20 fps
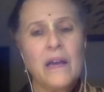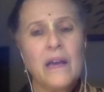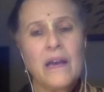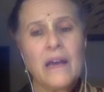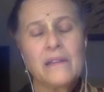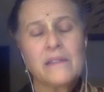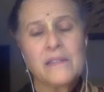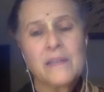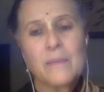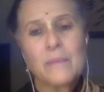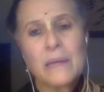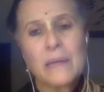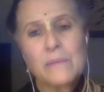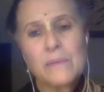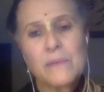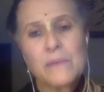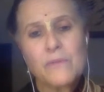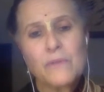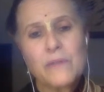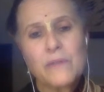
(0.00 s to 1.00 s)
And
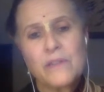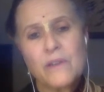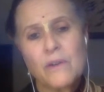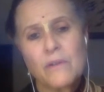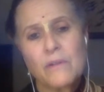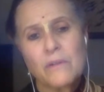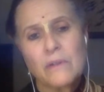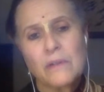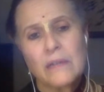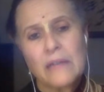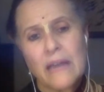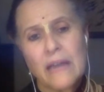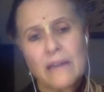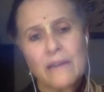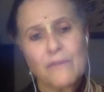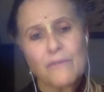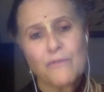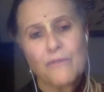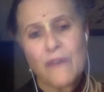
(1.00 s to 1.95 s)
sometimes if we don't get it